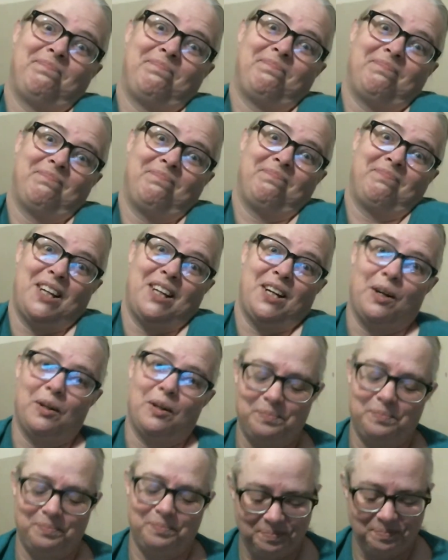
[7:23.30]
You know.
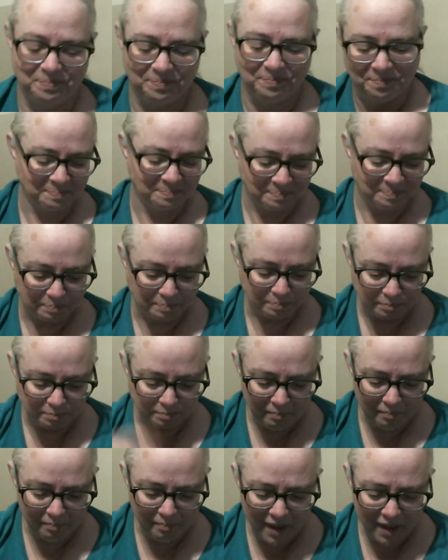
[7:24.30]

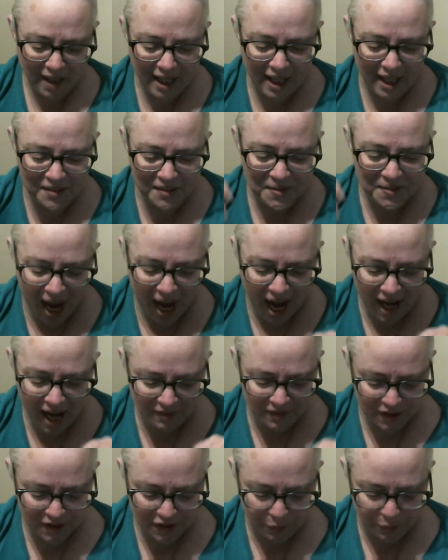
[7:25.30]
Inside
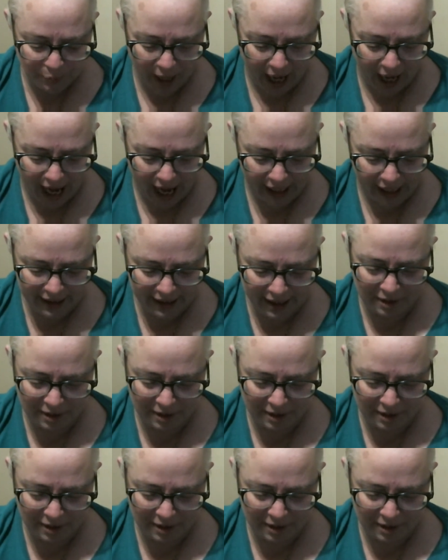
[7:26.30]
this bag,